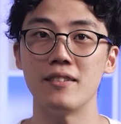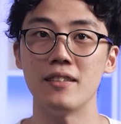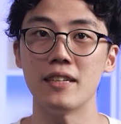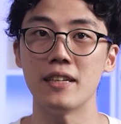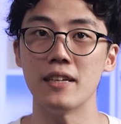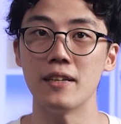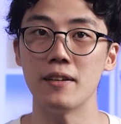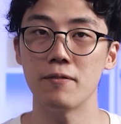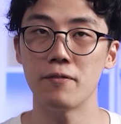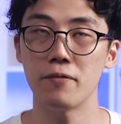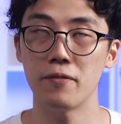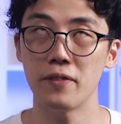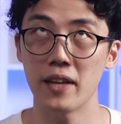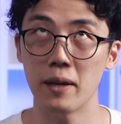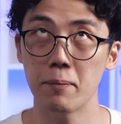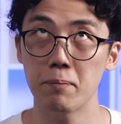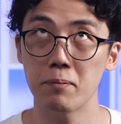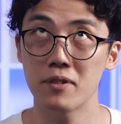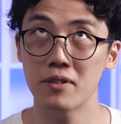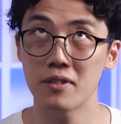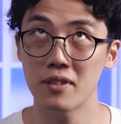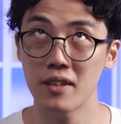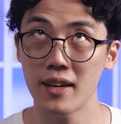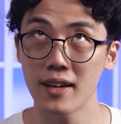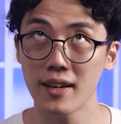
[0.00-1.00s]
Z Flip
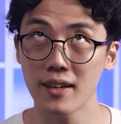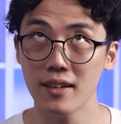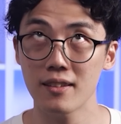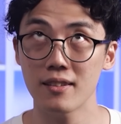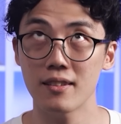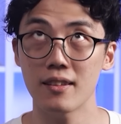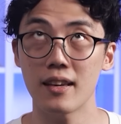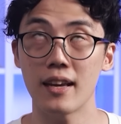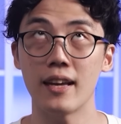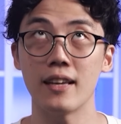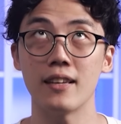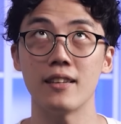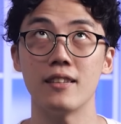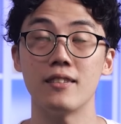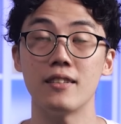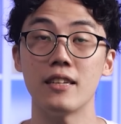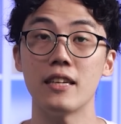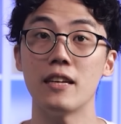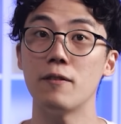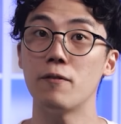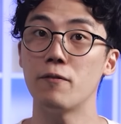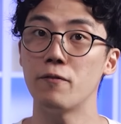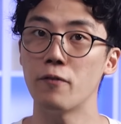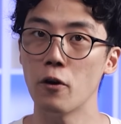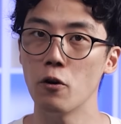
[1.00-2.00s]
six and
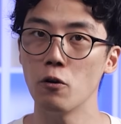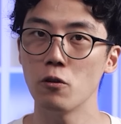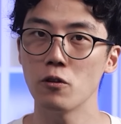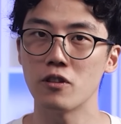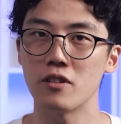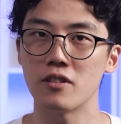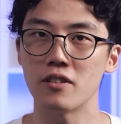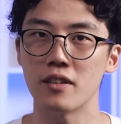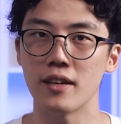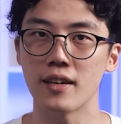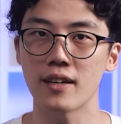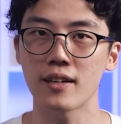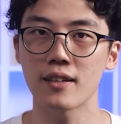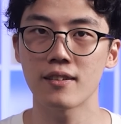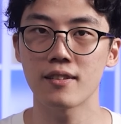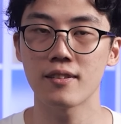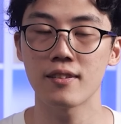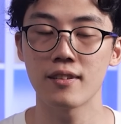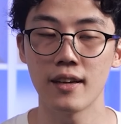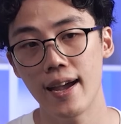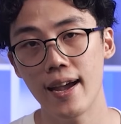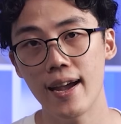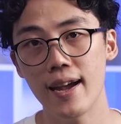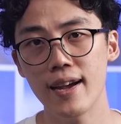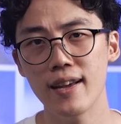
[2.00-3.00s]
Z Fold
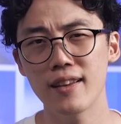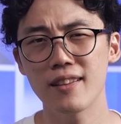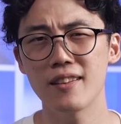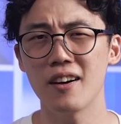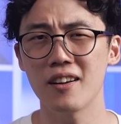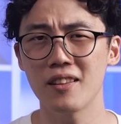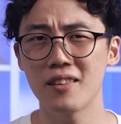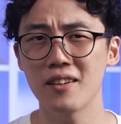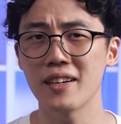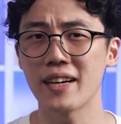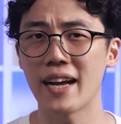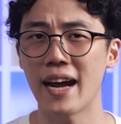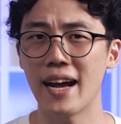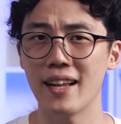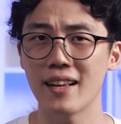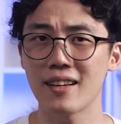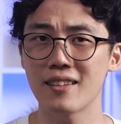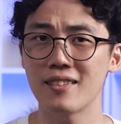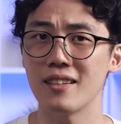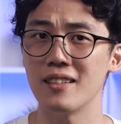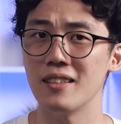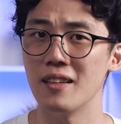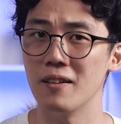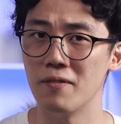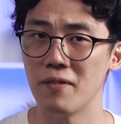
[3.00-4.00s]
six, and other
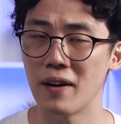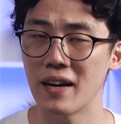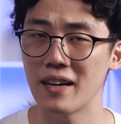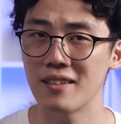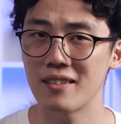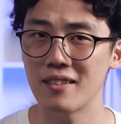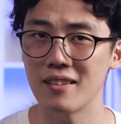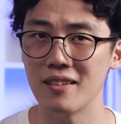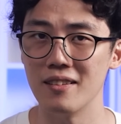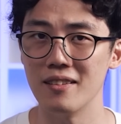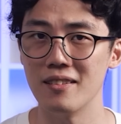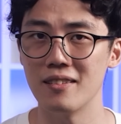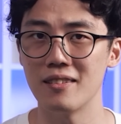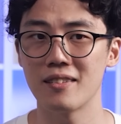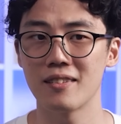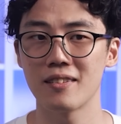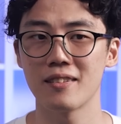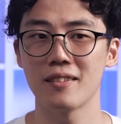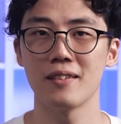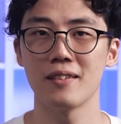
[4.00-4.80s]
Galaxy devices.